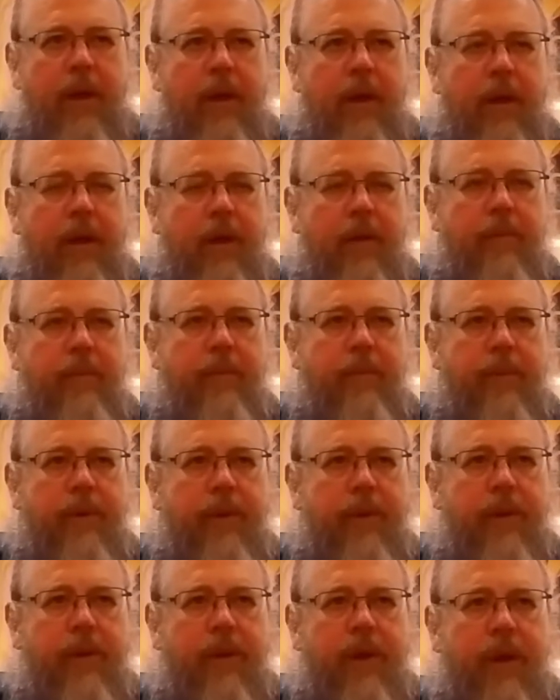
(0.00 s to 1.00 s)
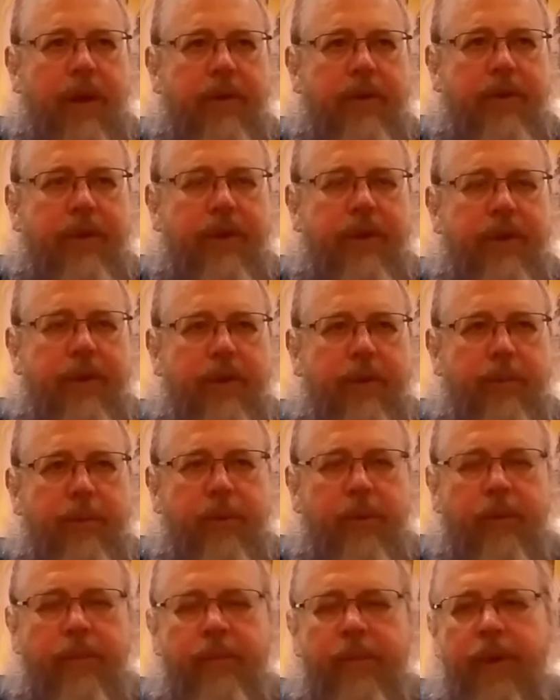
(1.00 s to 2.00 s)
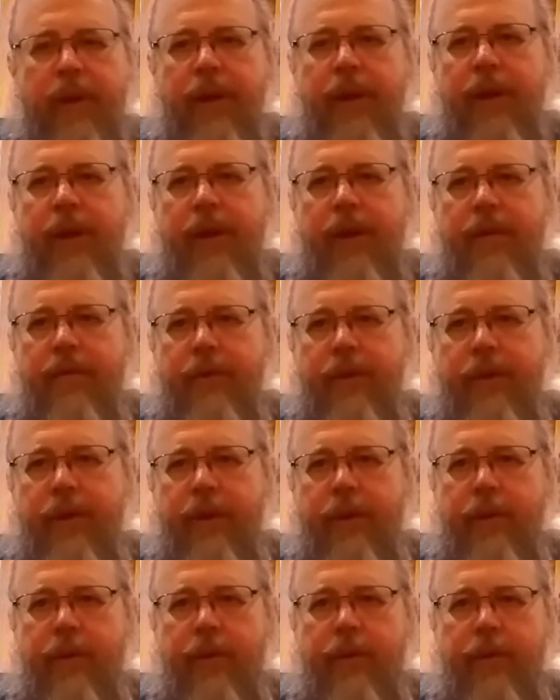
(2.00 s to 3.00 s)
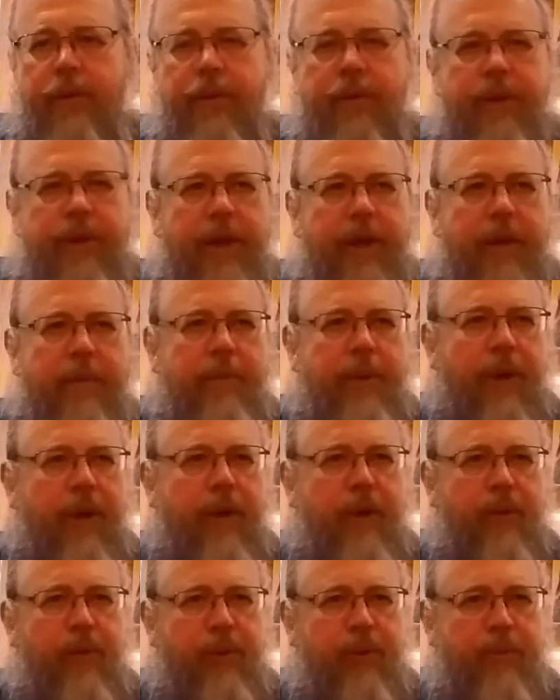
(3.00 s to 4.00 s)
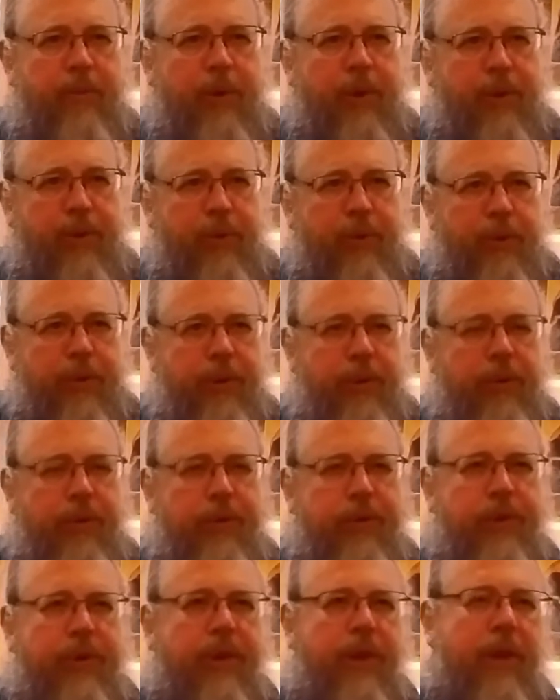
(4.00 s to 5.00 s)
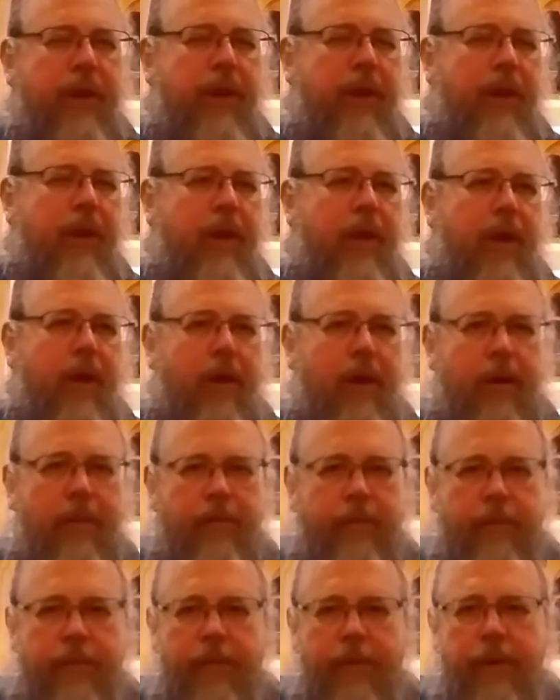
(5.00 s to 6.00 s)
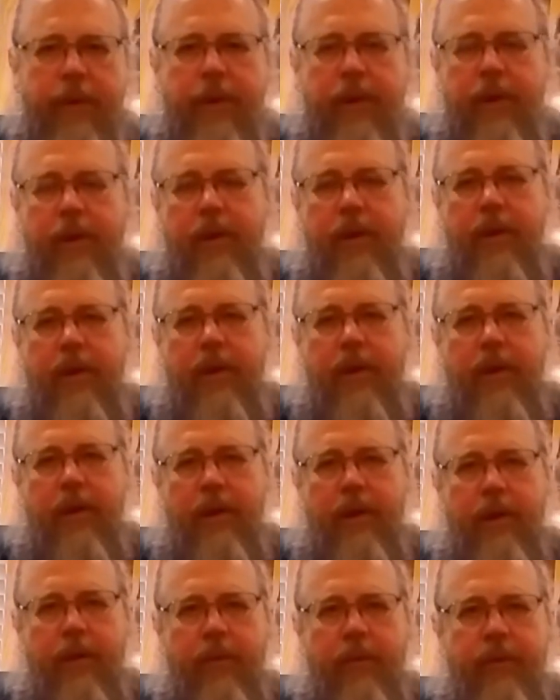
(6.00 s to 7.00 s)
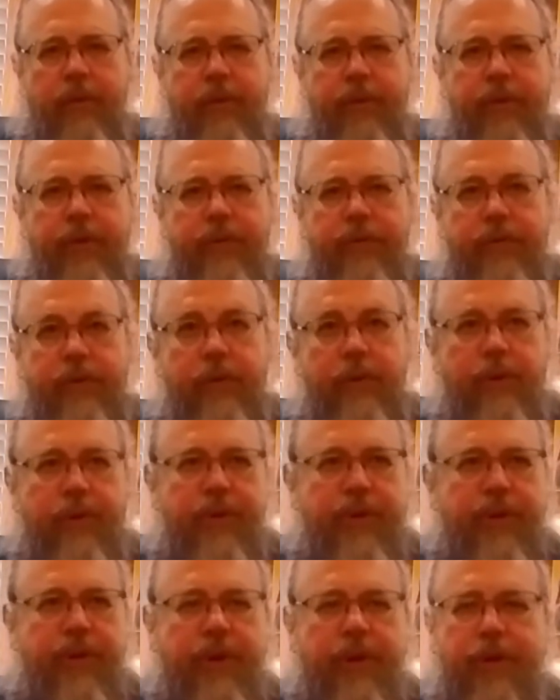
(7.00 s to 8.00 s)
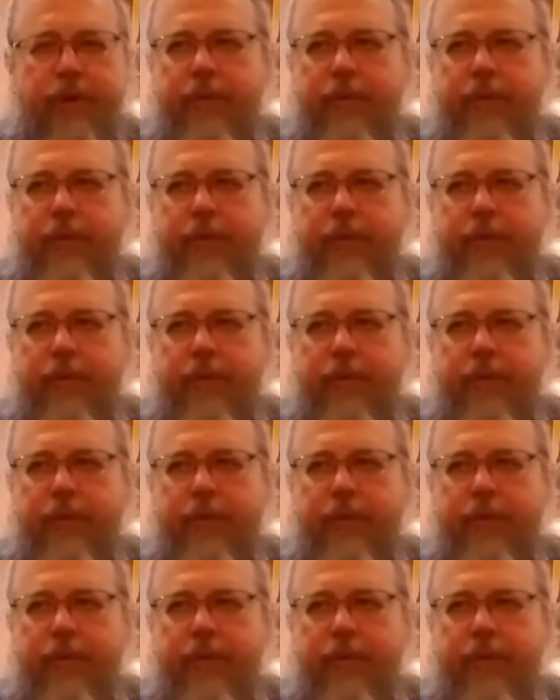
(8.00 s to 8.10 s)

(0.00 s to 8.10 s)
Um, Constantinople, even though the empire was much reduced, um, it was still flourishing,